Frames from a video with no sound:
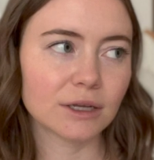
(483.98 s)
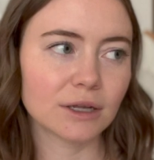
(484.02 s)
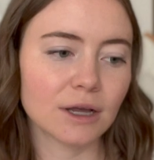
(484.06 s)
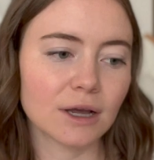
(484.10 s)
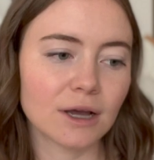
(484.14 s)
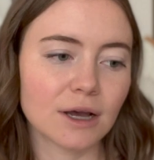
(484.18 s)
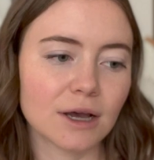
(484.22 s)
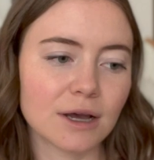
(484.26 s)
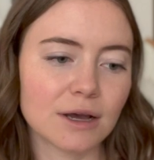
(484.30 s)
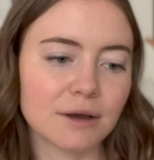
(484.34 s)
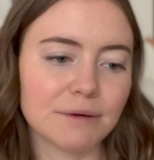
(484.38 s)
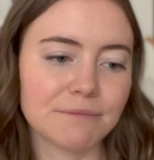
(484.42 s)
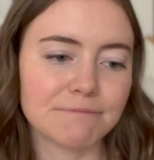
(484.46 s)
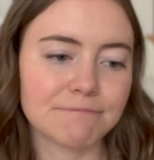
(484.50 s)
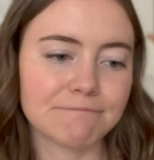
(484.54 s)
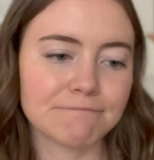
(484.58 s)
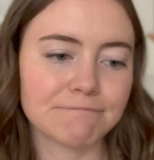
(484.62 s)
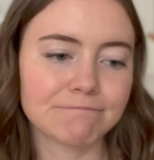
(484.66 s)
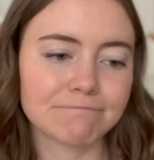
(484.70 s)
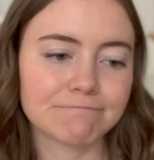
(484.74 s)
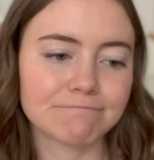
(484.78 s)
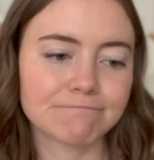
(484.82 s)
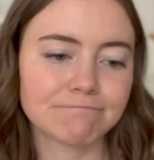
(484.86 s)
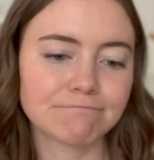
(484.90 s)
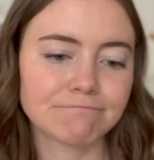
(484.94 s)
Um,
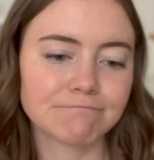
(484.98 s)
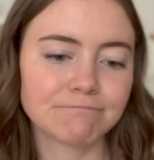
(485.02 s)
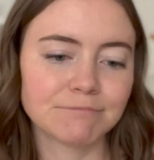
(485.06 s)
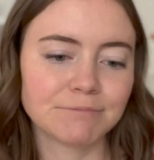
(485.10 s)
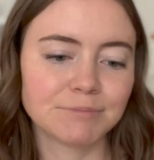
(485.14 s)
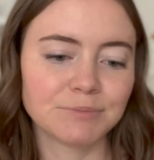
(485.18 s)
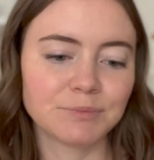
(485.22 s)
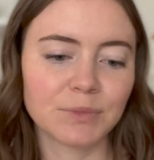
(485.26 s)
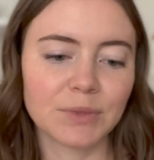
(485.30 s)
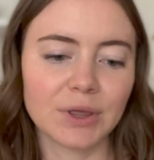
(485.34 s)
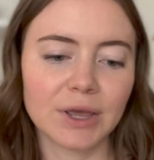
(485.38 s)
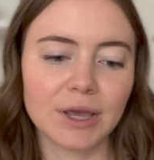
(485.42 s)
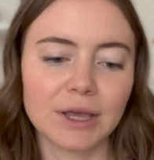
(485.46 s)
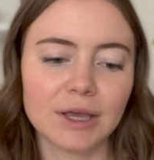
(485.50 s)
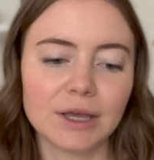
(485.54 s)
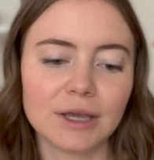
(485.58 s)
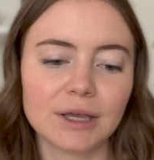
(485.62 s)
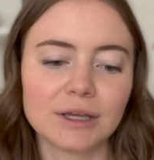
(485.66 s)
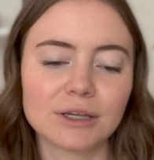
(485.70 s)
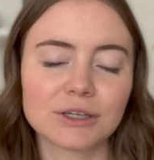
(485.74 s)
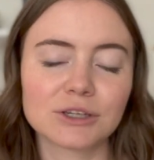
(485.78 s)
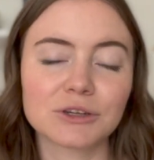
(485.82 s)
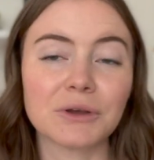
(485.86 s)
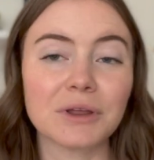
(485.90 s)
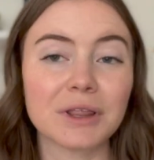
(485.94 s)

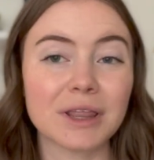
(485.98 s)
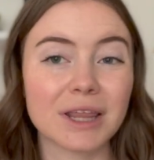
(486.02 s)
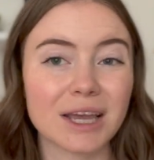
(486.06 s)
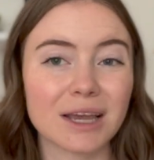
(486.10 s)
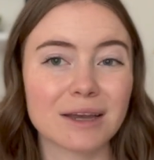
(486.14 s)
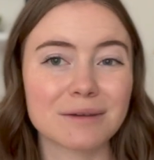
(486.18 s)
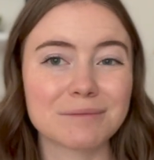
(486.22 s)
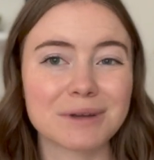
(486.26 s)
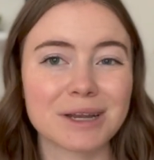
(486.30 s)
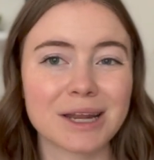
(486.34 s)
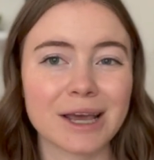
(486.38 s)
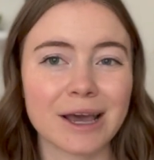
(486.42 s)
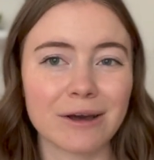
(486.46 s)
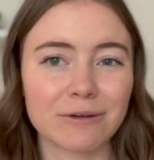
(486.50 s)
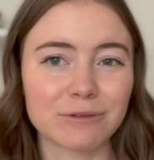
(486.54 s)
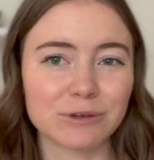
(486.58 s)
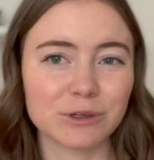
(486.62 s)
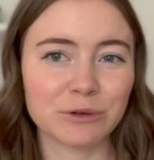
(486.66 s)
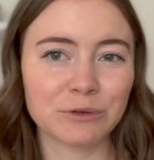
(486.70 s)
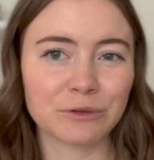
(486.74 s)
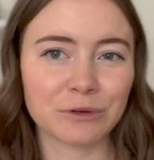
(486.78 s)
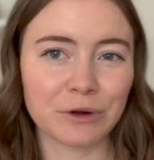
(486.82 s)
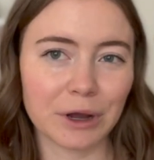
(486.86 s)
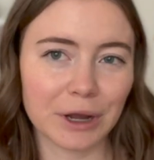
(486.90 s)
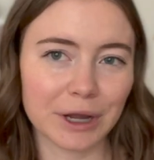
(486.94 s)
so I think I'm gonna have to
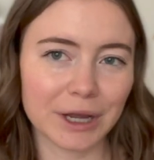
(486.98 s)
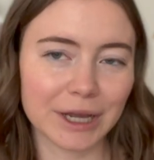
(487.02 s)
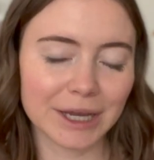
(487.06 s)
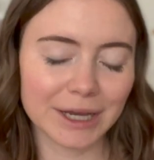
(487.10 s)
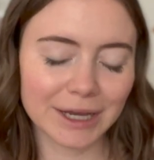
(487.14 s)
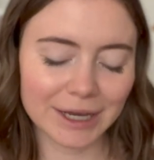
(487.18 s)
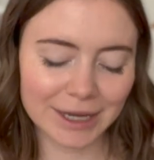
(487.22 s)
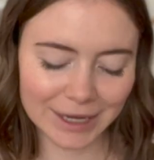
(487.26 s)
frog it,